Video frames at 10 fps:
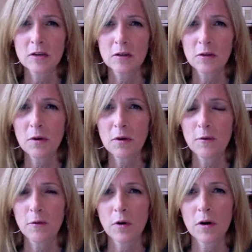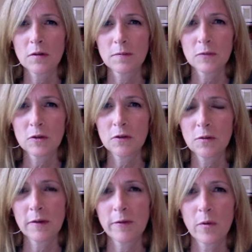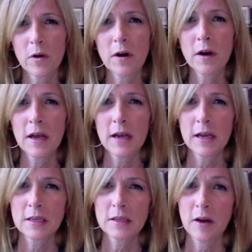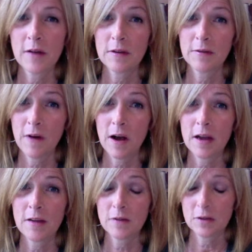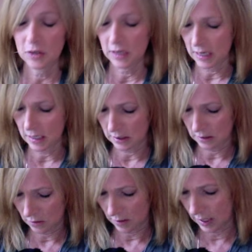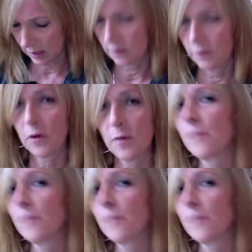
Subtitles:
3 or 4, 2, 3, 4. So having 5, she has her hands full.